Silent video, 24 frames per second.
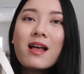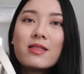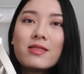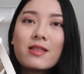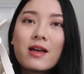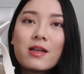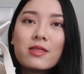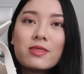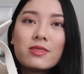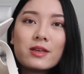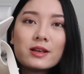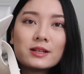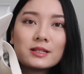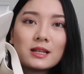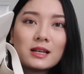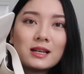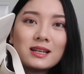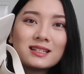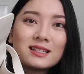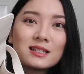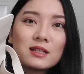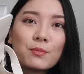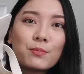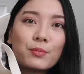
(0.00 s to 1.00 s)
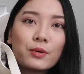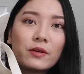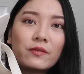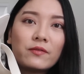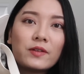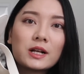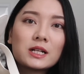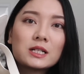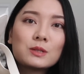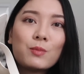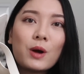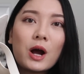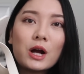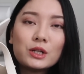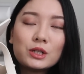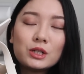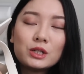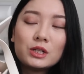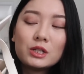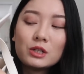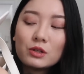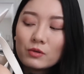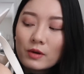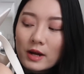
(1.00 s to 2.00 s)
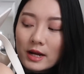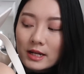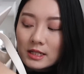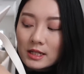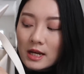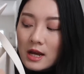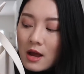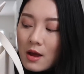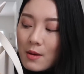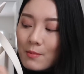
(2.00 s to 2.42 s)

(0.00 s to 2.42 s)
then this is the perfect spot to do it.